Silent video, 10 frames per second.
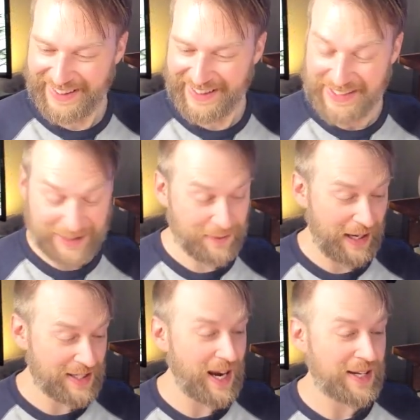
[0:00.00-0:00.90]
This is
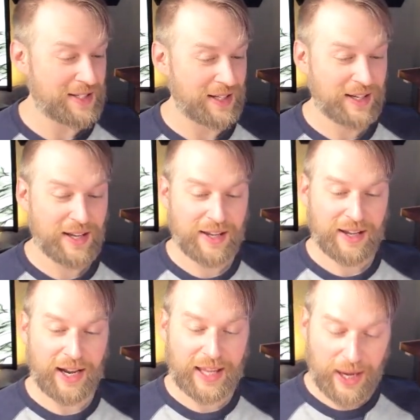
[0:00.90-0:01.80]
fantastic.
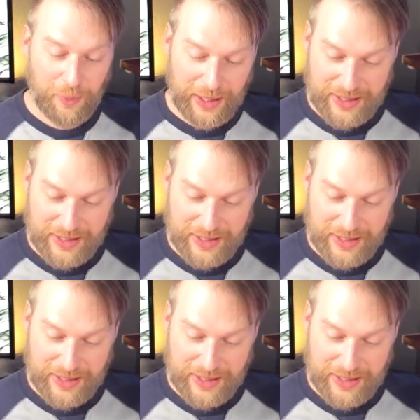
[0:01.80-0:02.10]
I can't wait